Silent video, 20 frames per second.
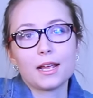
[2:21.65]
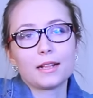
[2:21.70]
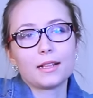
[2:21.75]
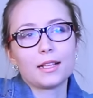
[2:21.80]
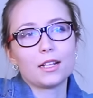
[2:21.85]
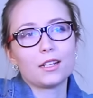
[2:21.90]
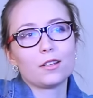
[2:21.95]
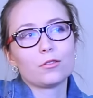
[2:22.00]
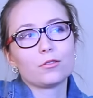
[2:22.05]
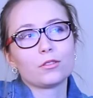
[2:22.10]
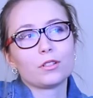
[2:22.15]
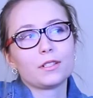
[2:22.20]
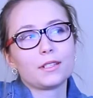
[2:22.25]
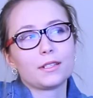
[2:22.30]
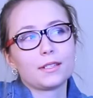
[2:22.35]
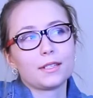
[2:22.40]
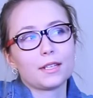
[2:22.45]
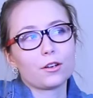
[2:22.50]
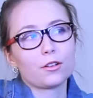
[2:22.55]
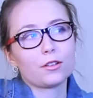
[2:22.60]
they don't
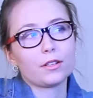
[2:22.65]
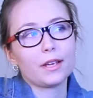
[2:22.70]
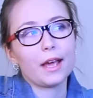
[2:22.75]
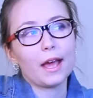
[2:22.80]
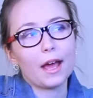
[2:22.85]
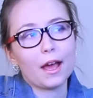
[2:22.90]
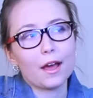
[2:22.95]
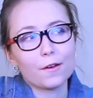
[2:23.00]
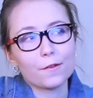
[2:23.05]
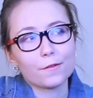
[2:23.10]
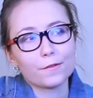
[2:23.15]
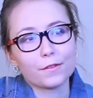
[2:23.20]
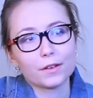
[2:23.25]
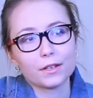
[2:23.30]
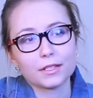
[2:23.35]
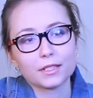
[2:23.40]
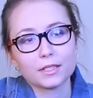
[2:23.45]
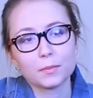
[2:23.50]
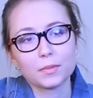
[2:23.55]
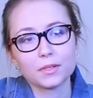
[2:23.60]
necessarily have
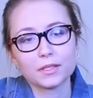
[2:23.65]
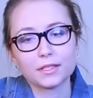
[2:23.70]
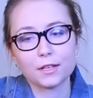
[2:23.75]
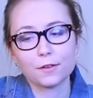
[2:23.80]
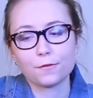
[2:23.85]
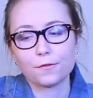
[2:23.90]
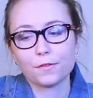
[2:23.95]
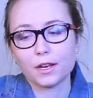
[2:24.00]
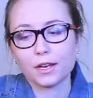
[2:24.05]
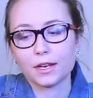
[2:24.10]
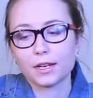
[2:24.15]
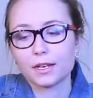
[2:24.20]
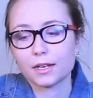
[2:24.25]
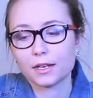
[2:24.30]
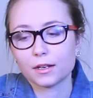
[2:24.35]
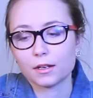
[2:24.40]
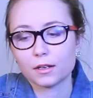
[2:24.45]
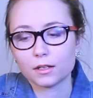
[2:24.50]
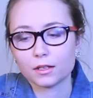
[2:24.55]
specific